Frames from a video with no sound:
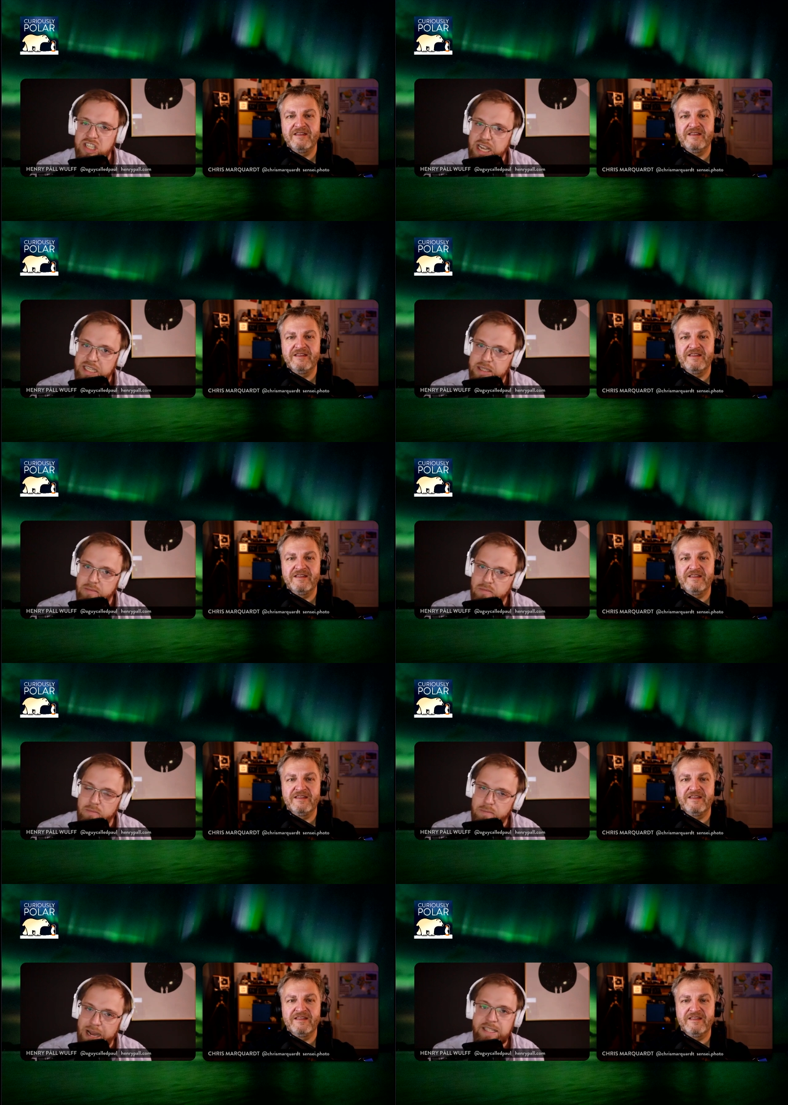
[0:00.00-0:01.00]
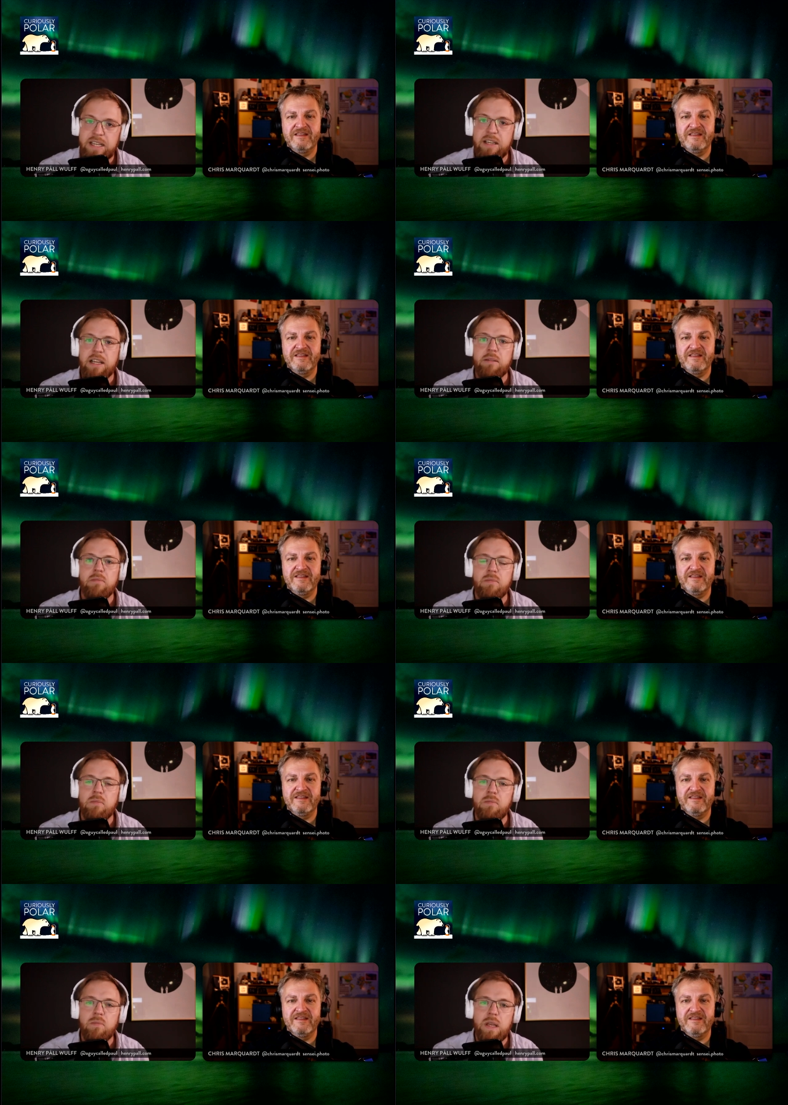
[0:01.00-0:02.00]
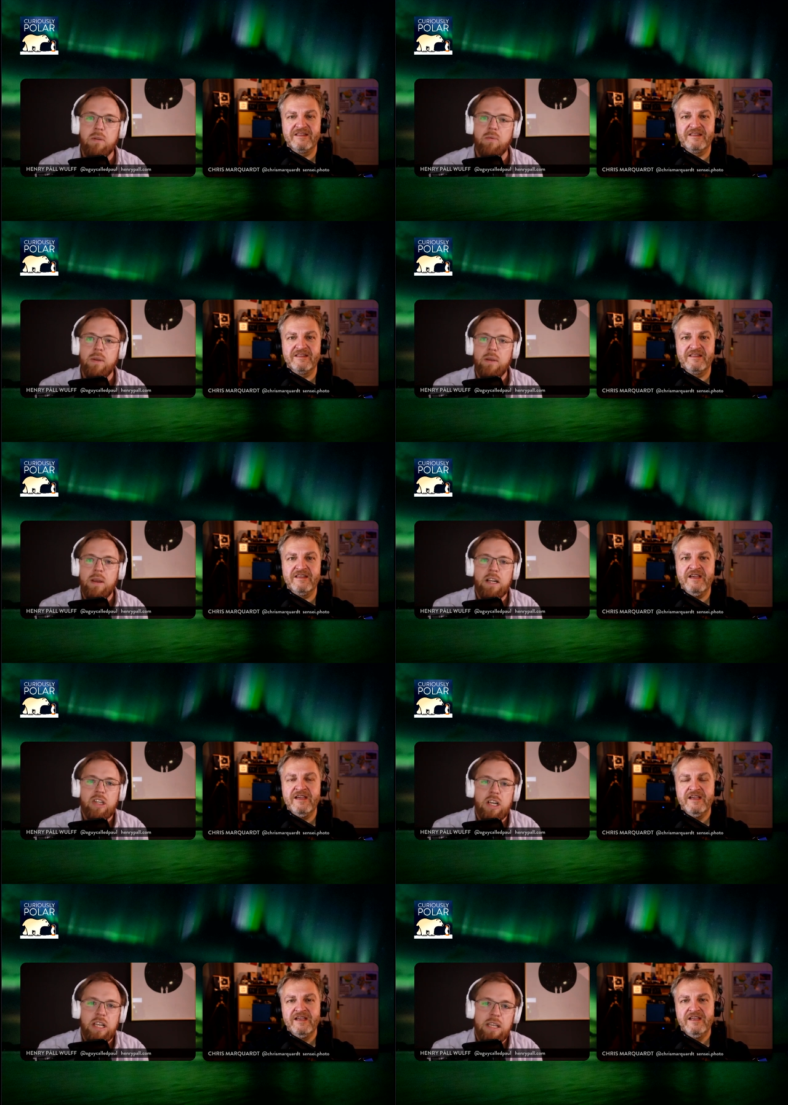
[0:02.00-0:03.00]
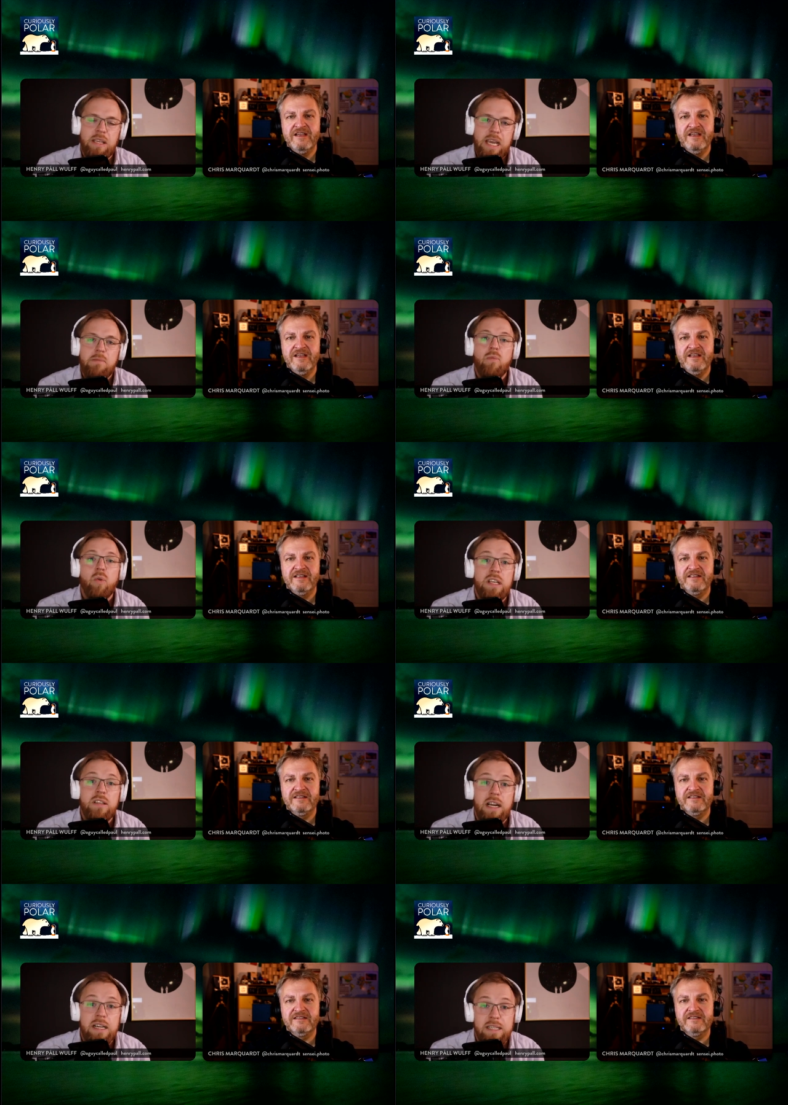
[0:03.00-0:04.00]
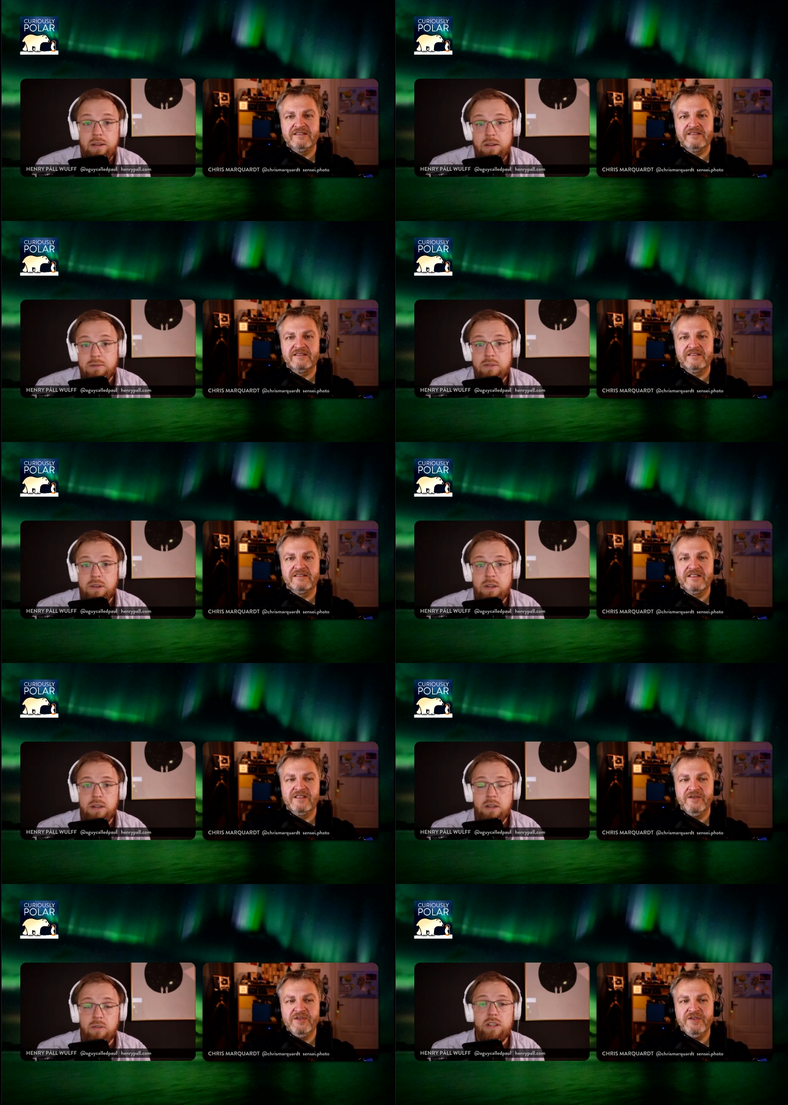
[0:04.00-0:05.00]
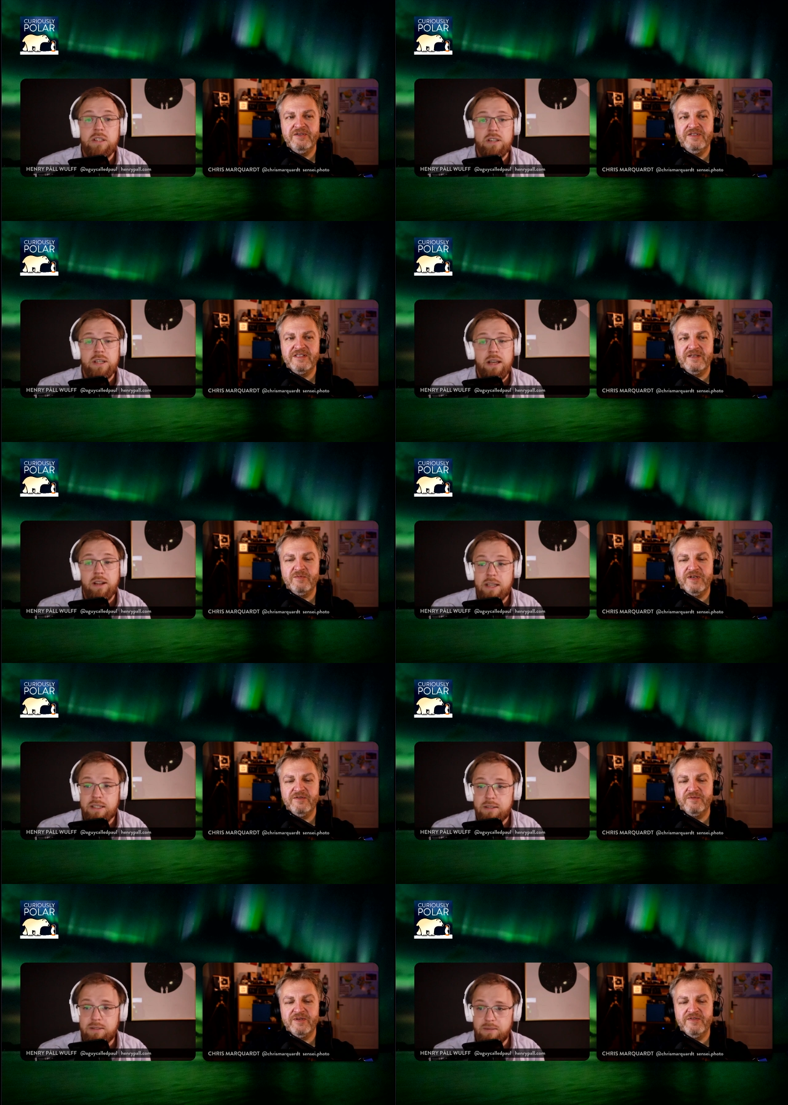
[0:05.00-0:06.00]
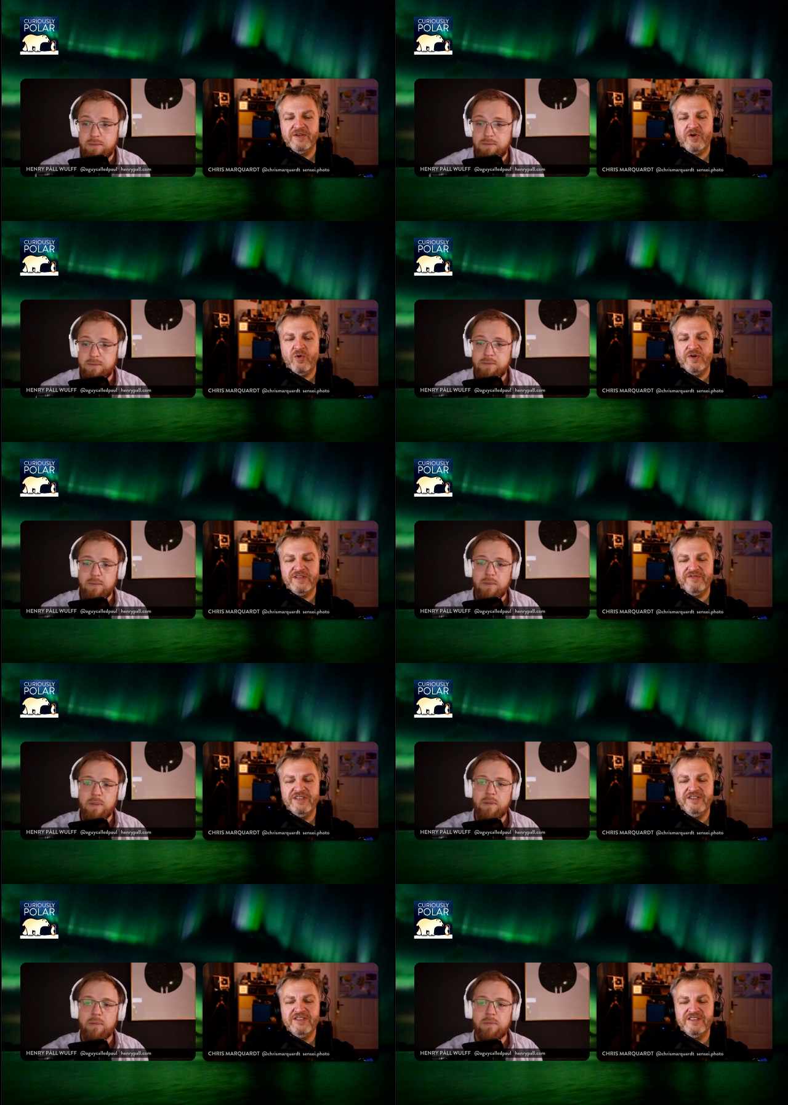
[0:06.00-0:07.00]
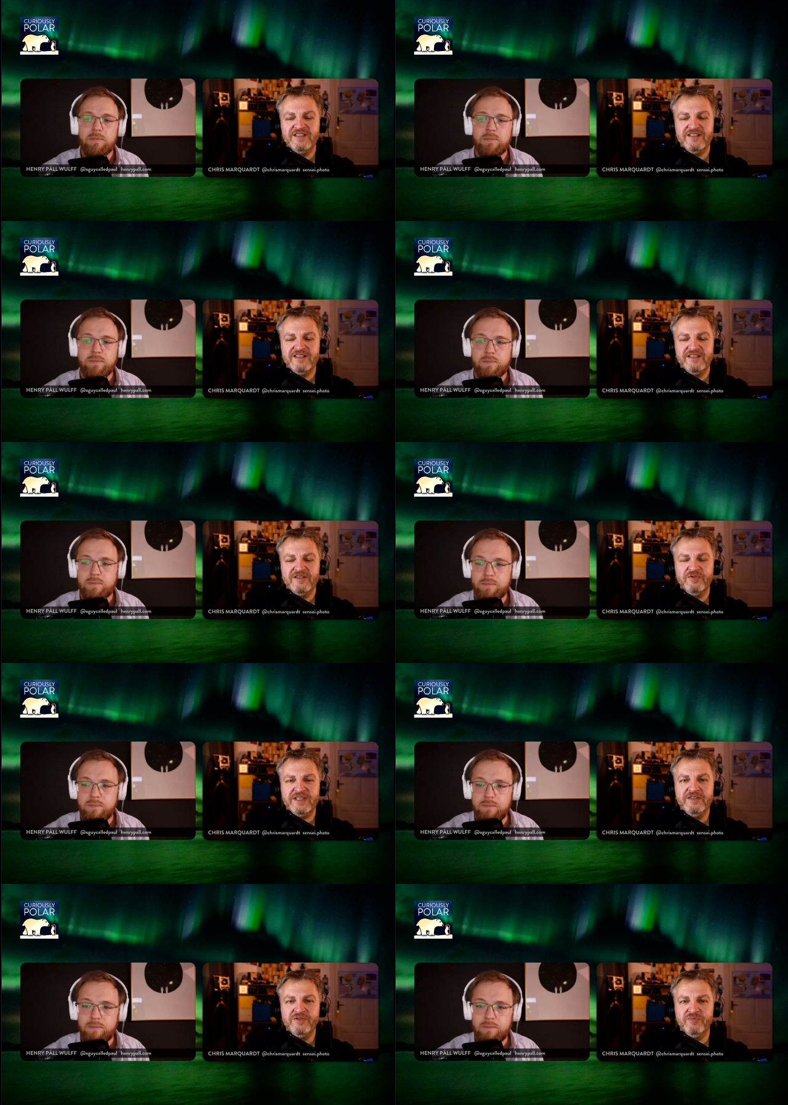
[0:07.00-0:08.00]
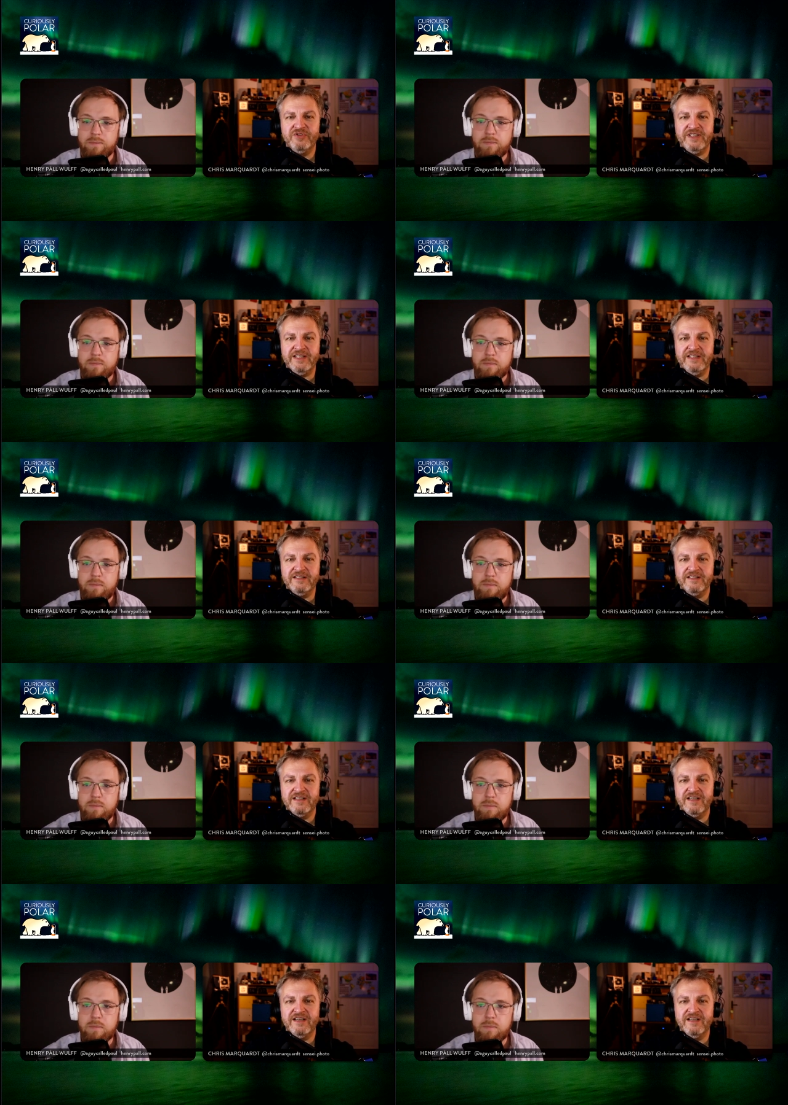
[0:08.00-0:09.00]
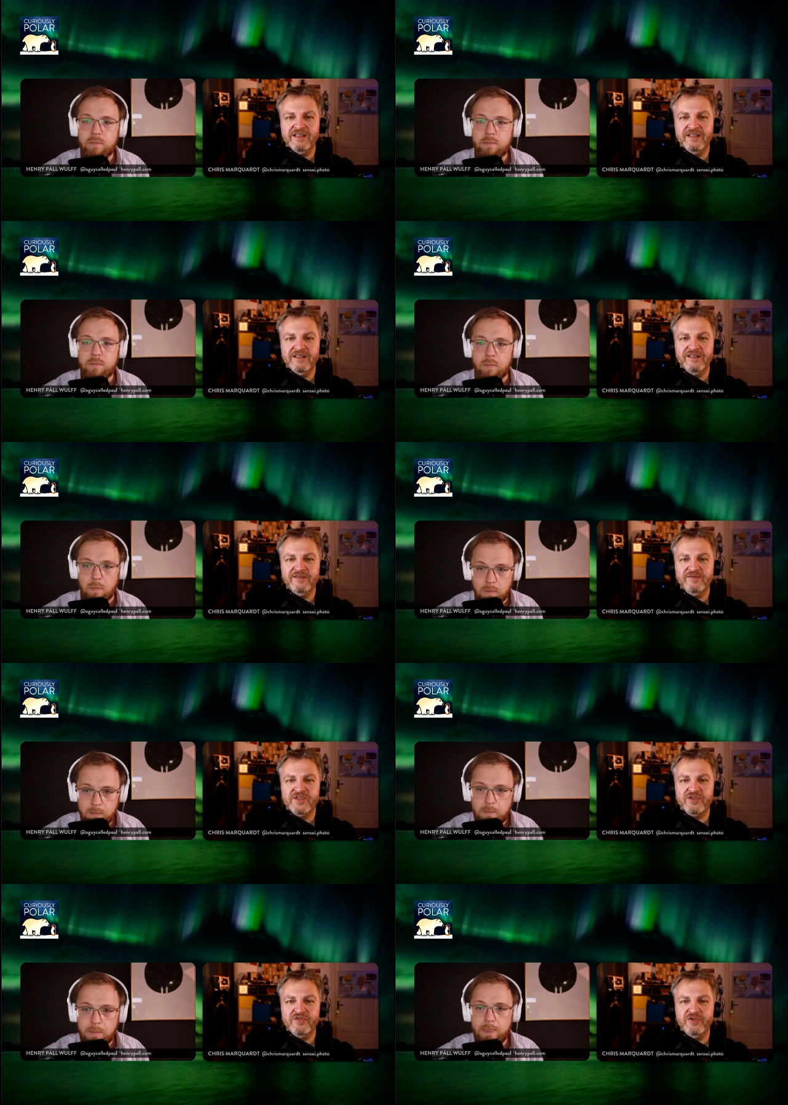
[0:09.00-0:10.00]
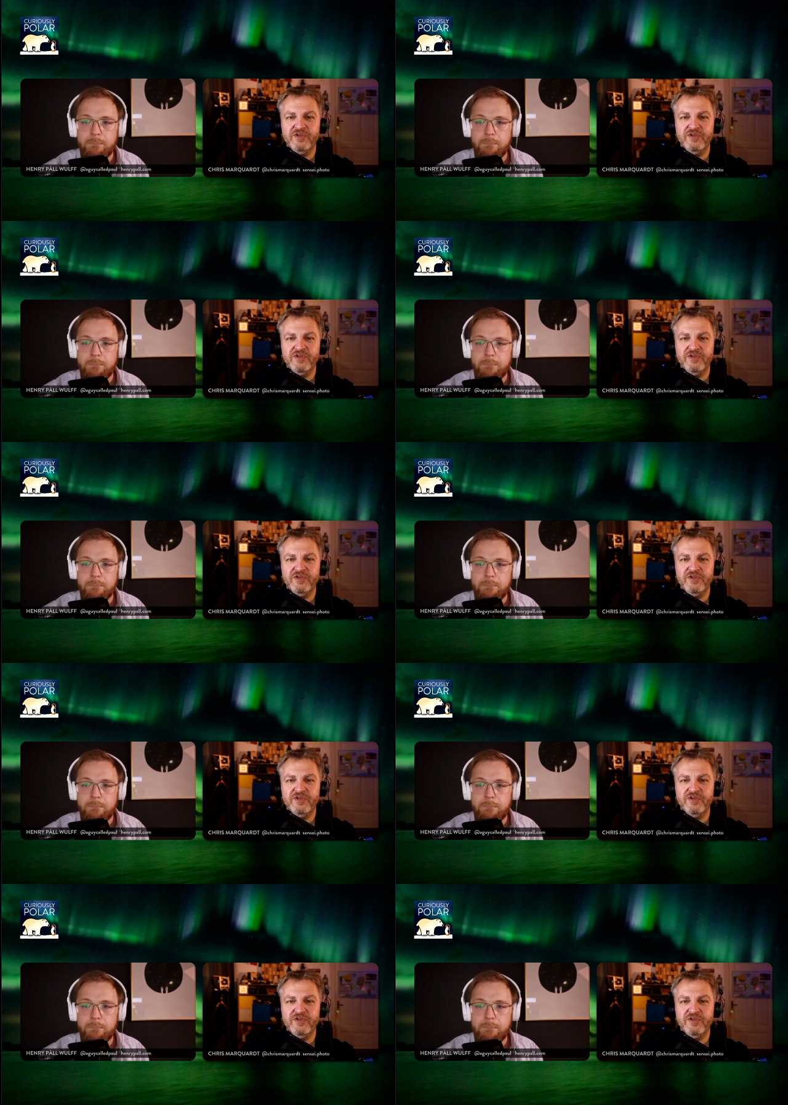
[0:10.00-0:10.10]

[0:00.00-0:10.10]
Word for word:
Speaker 1: that just gets better and yeah we actually get more details out of. So you said one of one
Speaker 2: of the core definitions is they don't interbreed. Um, so mm-hmm. if you